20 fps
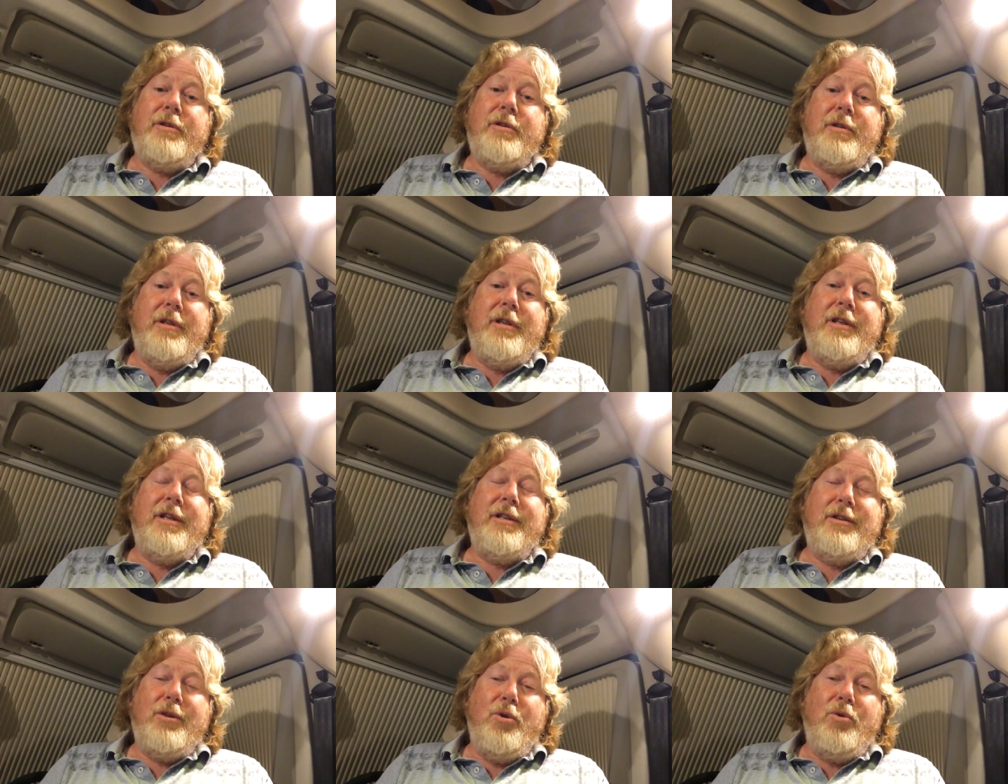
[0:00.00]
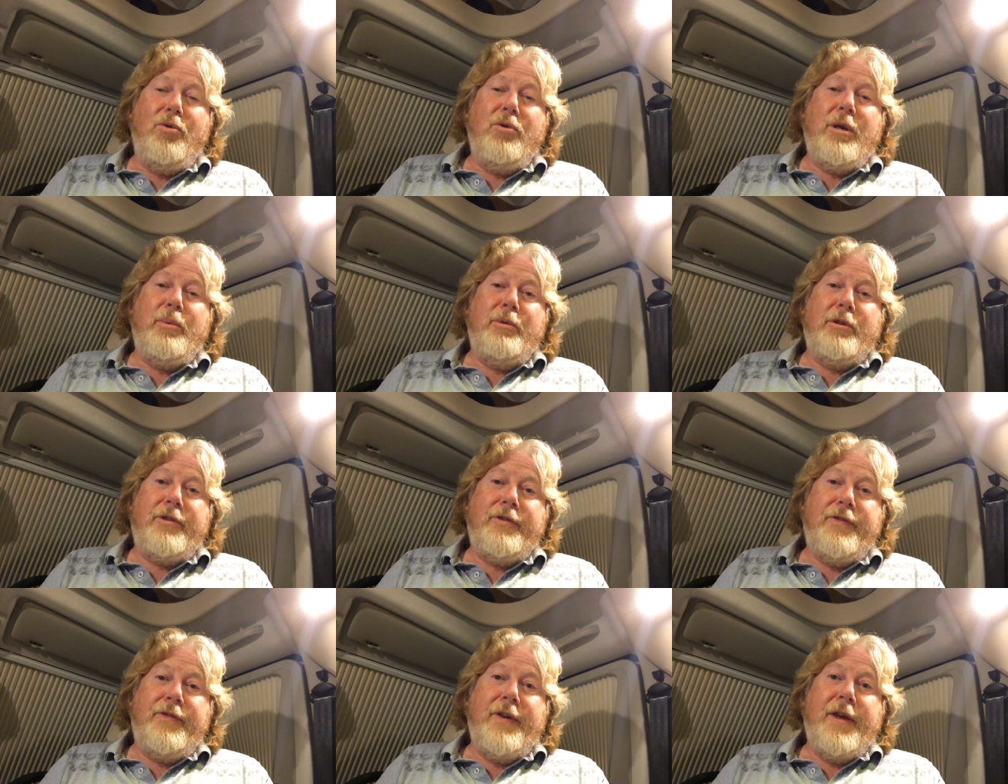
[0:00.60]
The awning
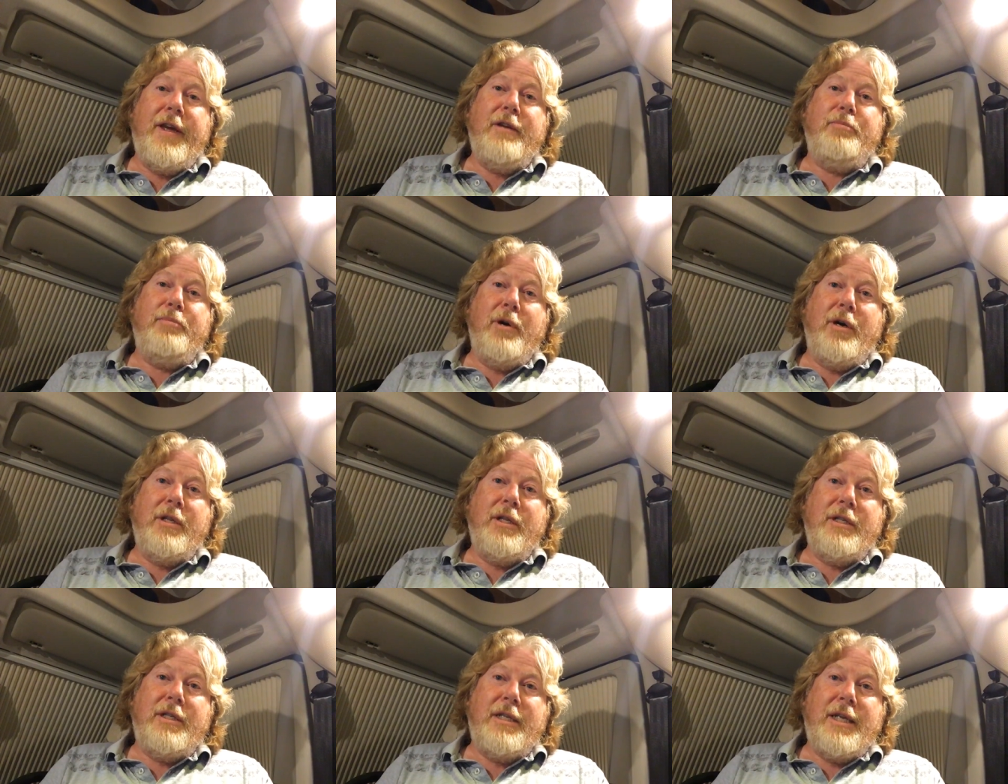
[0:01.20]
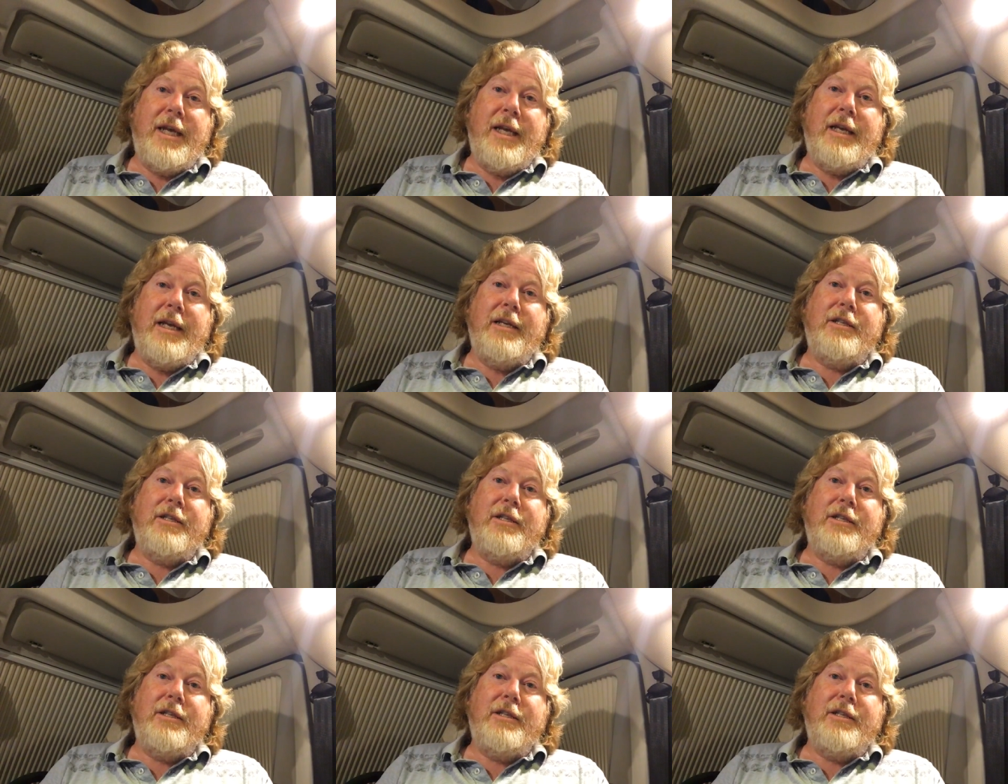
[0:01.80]
was fitted by the dealer.